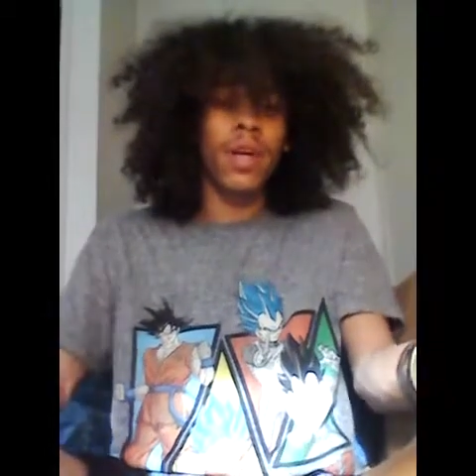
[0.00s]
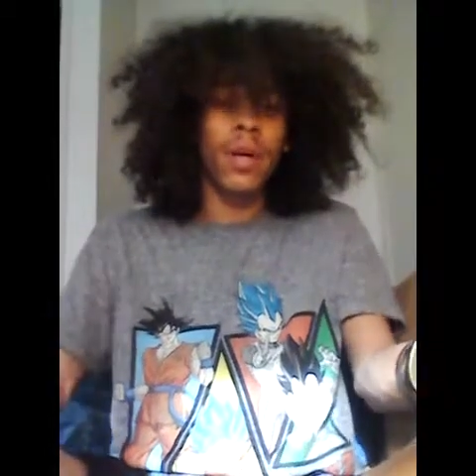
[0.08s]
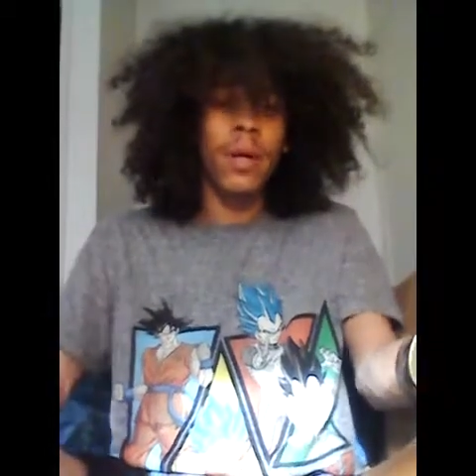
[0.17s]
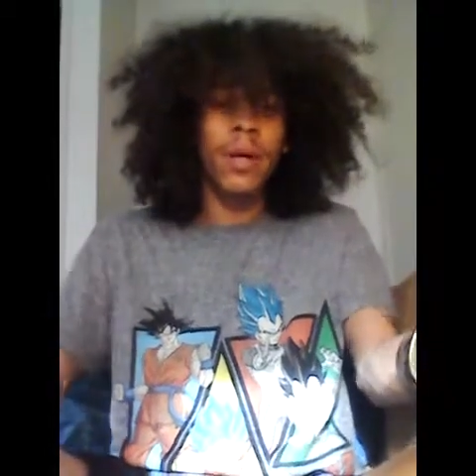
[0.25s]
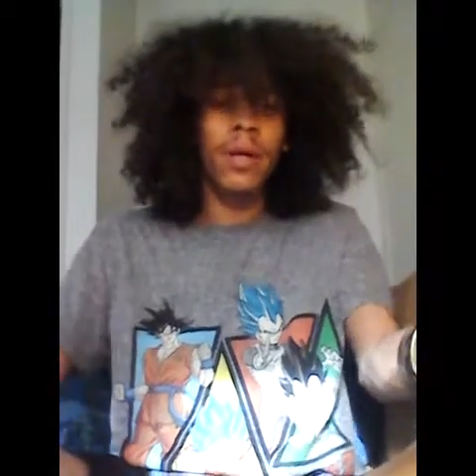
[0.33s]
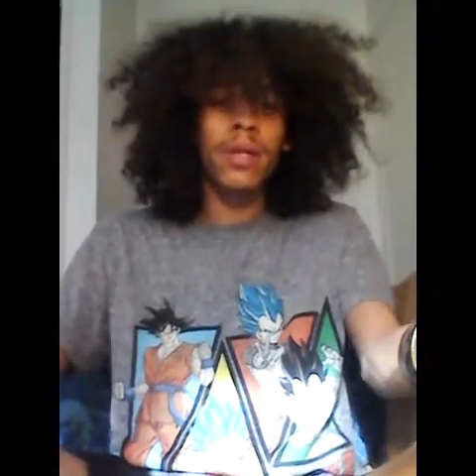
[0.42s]

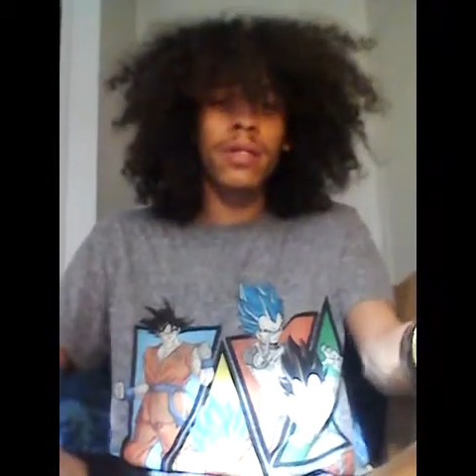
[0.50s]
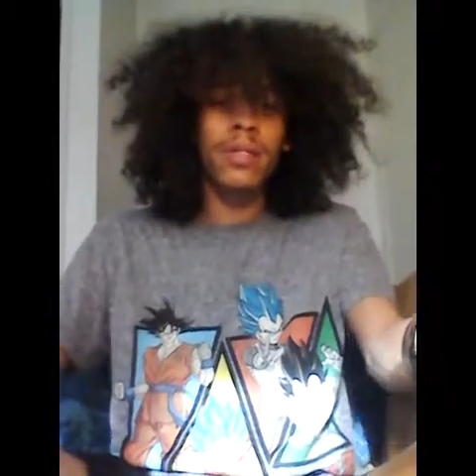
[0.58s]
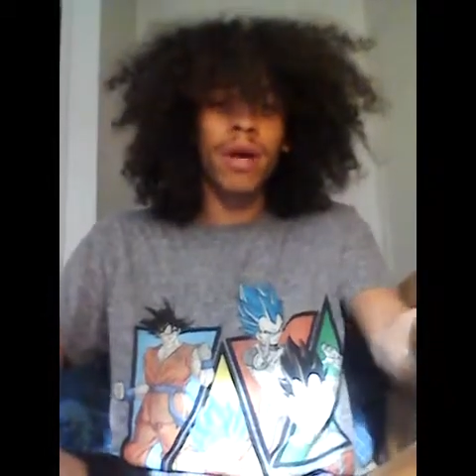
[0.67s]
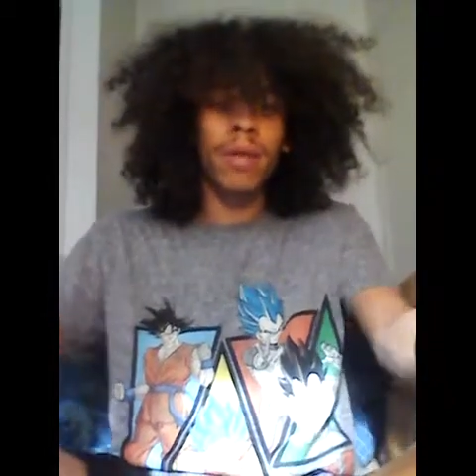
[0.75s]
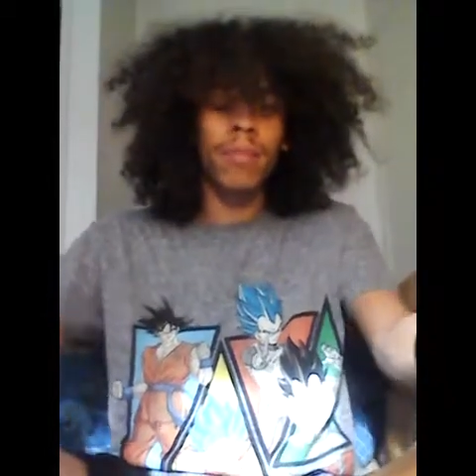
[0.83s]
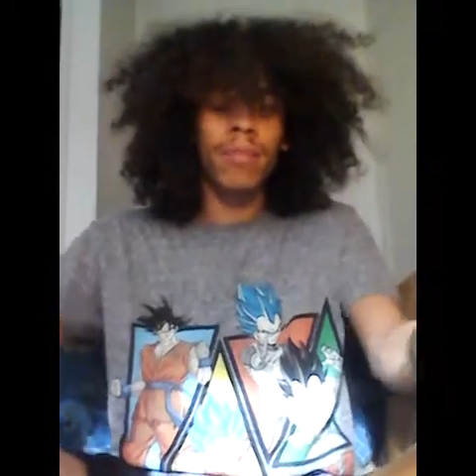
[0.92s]
English
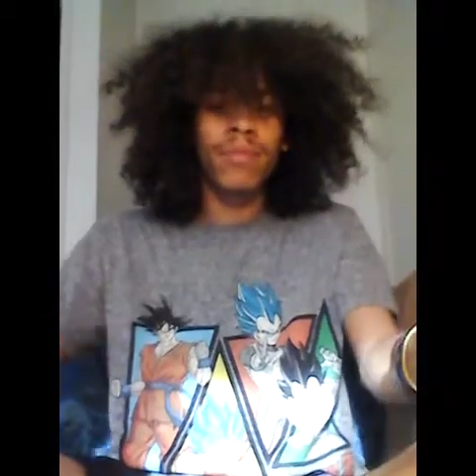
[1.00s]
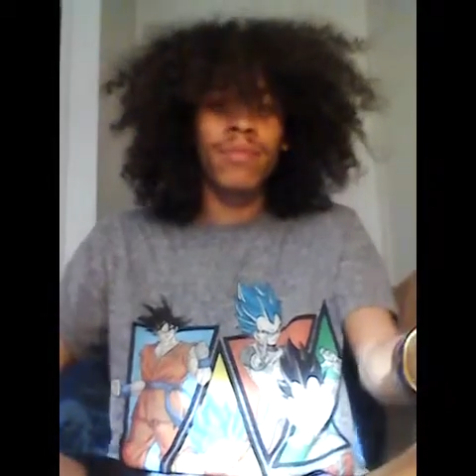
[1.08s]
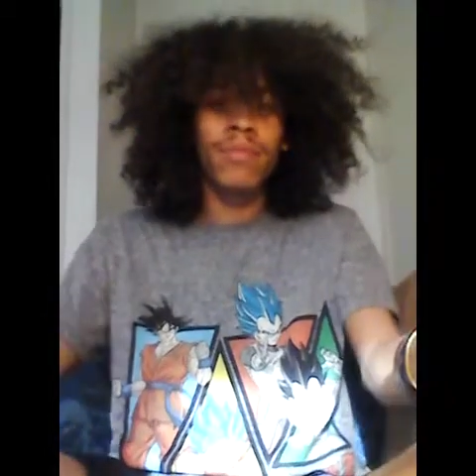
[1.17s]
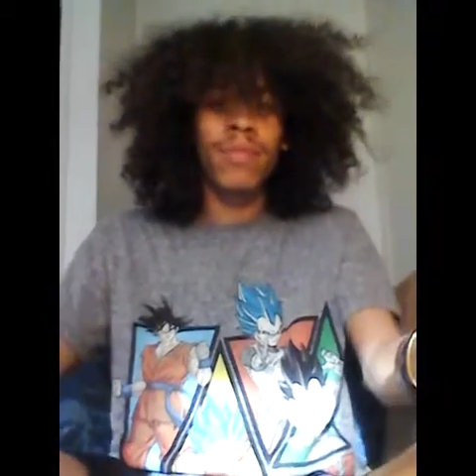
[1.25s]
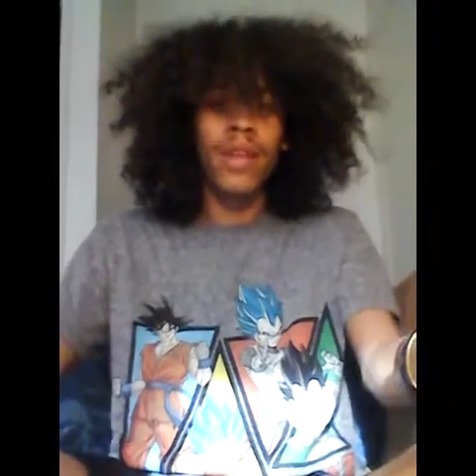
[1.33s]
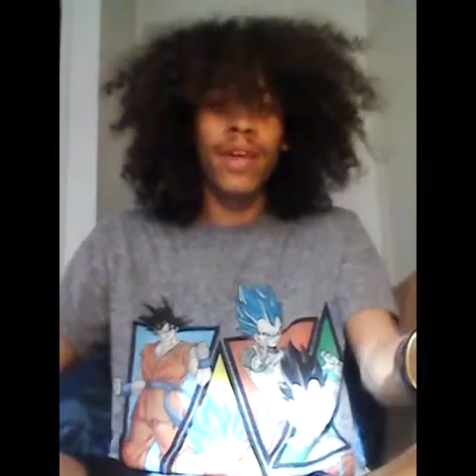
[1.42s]
sub.
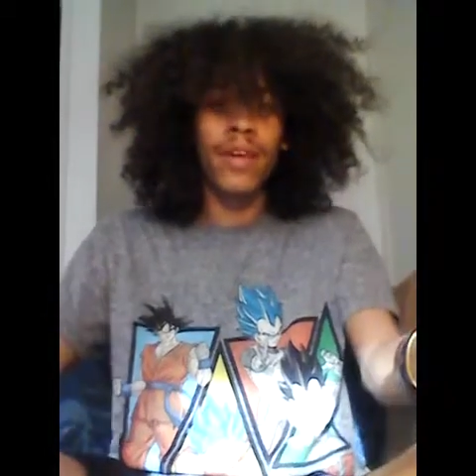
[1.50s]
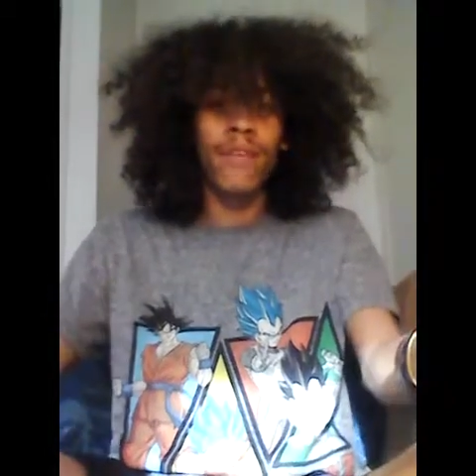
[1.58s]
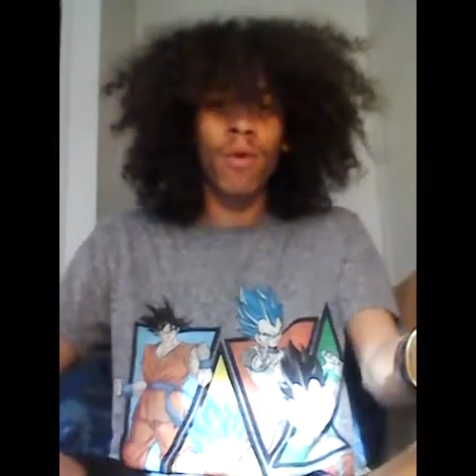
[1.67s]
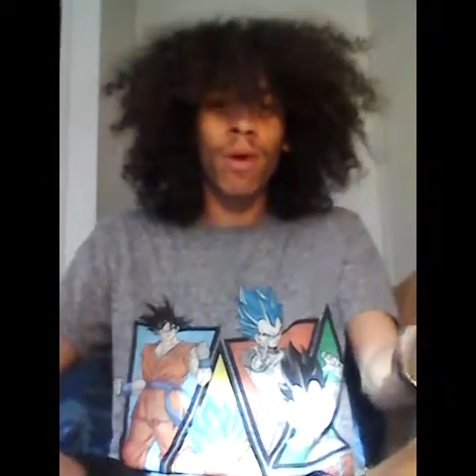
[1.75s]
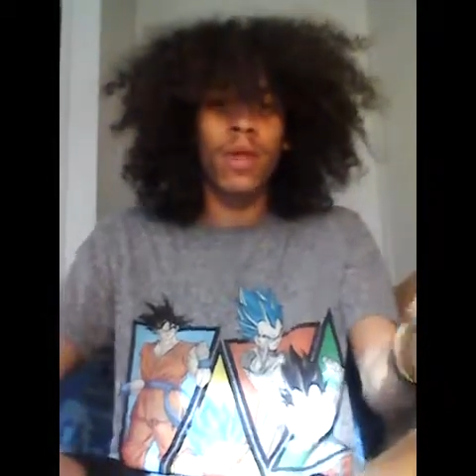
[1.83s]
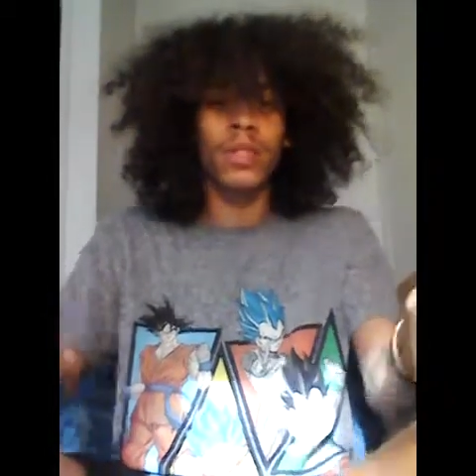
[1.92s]
Thank you for
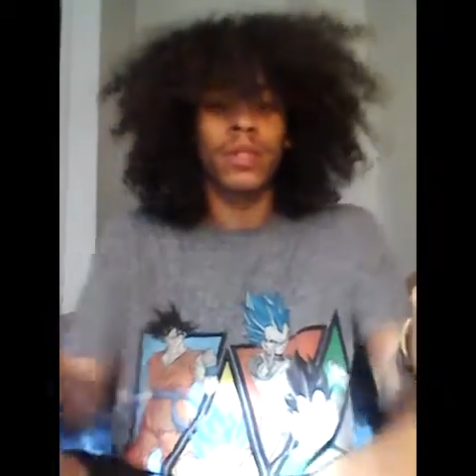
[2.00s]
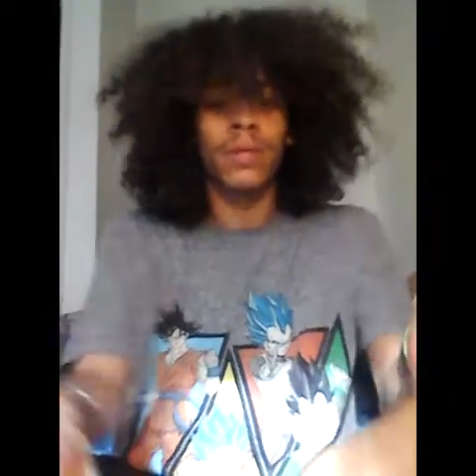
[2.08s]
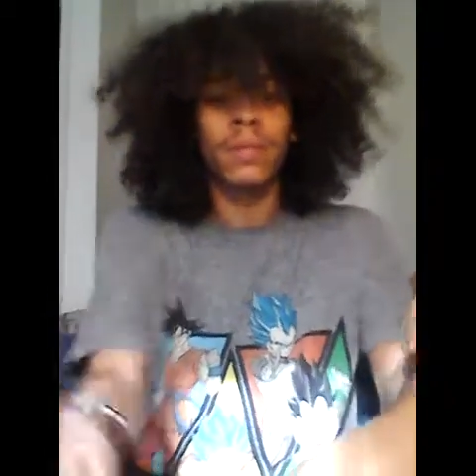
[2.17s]
watching.